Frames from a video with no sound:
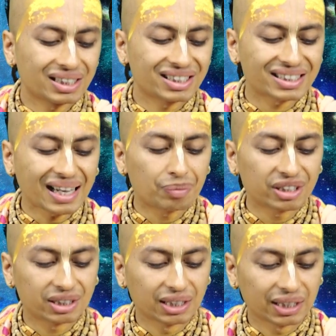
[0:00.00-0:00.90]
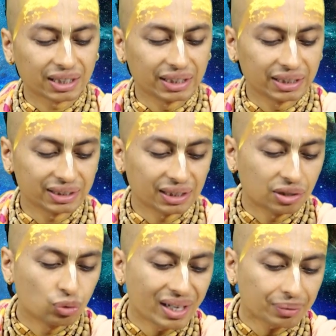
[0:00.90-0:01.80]
establish here is,
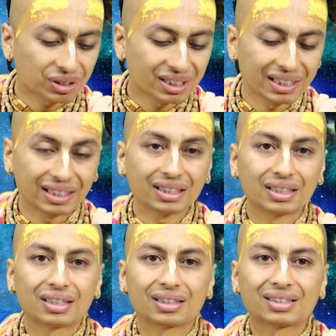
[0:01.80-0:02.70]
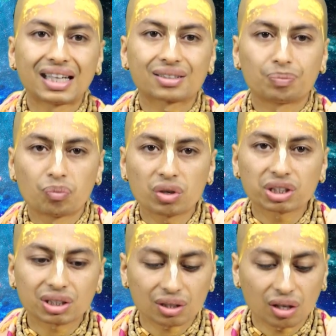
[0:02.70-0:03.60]
we have seen that
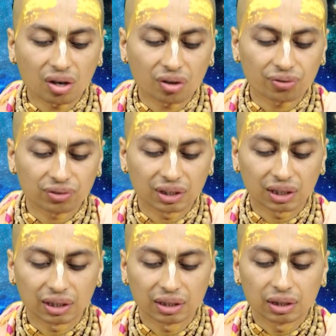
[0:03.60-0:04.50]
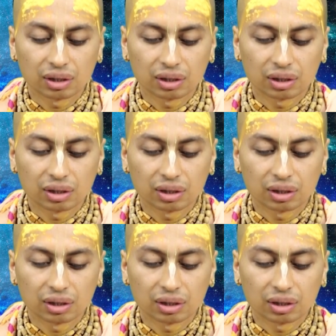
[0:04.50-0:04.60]
most of the